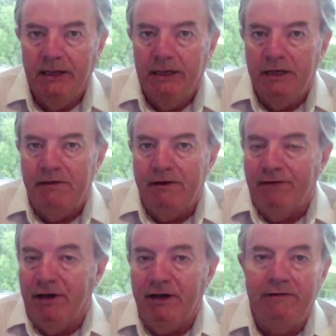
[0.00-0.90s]

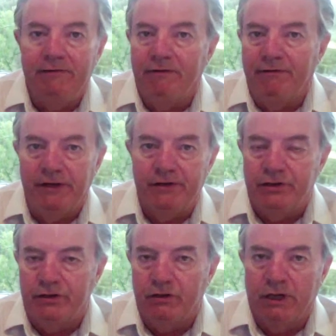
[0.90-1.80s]
If any of the
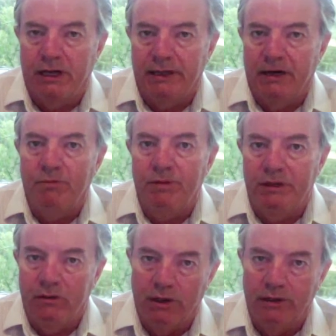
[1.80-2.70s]
features you look at, that would be
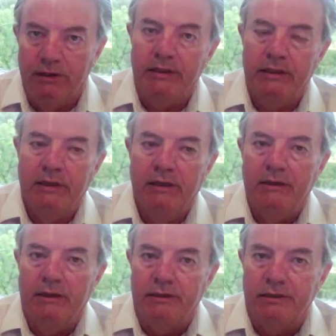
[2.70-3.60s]
the one that
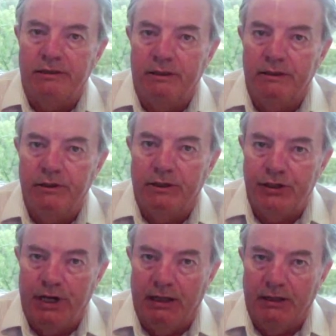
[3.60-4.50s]
that's uh, a
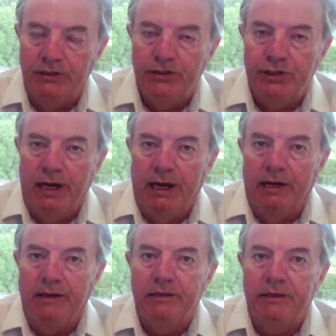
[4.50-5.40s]
challenge.
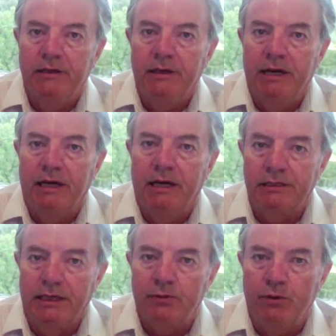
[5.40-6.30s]
And as
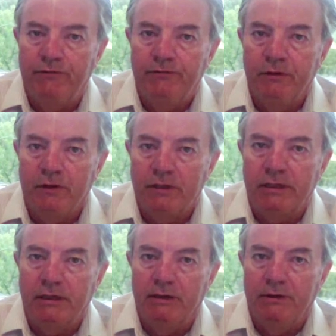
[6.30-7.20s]
such, we've looked
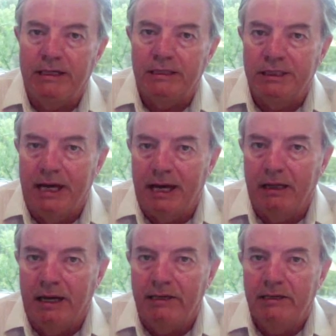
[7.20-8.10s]
uh, at
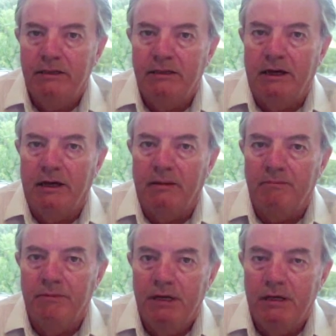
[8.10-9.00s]
satellite um,
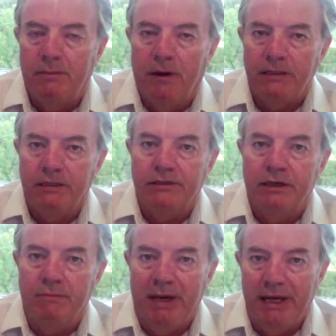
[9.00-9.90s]
deposits
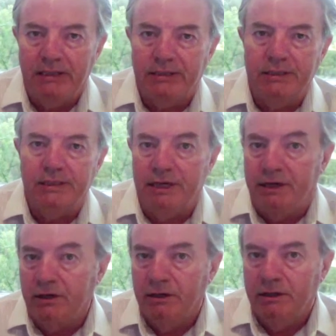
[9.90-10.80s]
that may exist
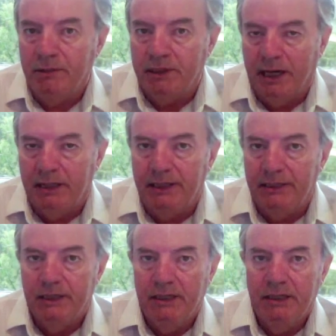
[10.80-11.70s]
near
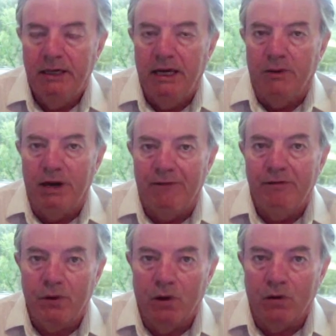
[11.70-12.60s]
metates. And we have
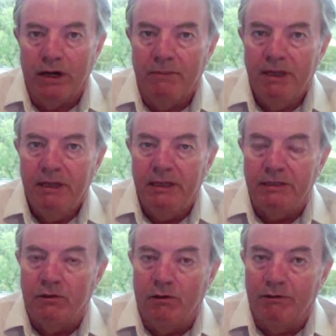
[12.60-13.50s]
a program.
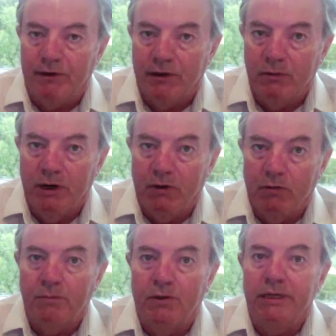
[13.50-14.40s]
It's going very well. We're
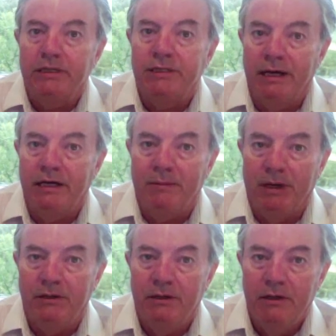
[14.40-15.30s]
pretty excited
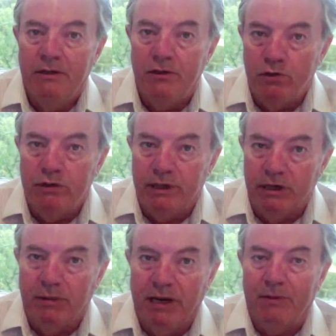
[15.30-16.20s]
about two of the
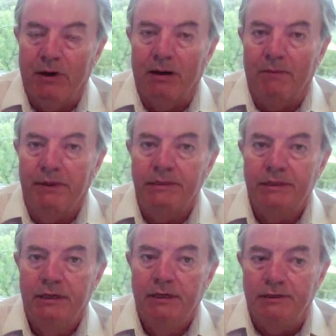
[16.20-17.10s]
nearby
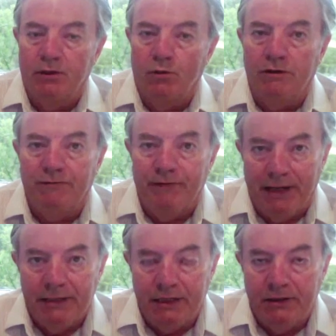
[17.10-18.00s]
properties. So we're
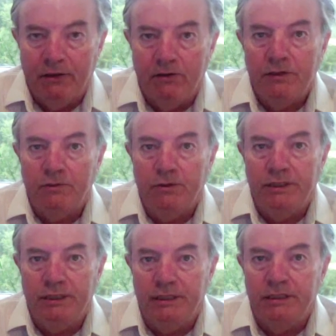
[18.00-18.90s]
advancing those. We
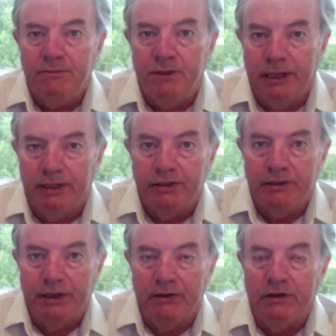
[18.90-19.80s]
see some potential
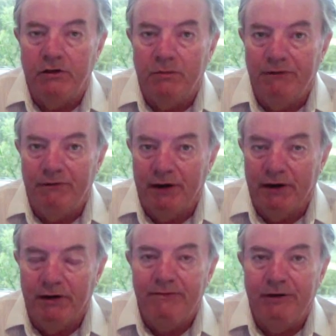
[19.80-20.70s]
there that could be
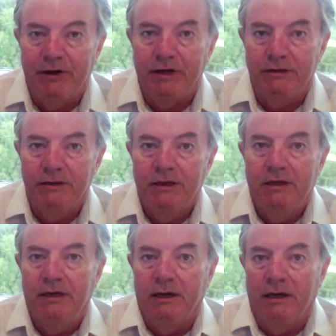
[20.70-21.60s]
very, very
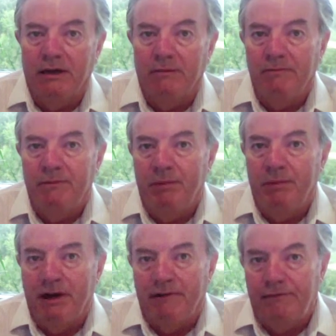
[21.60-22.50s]
um,
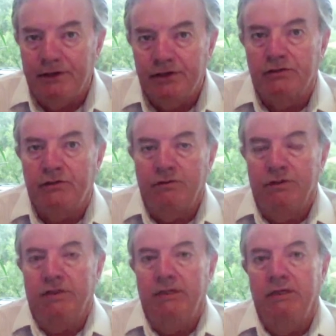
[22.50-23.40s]
beneficial to the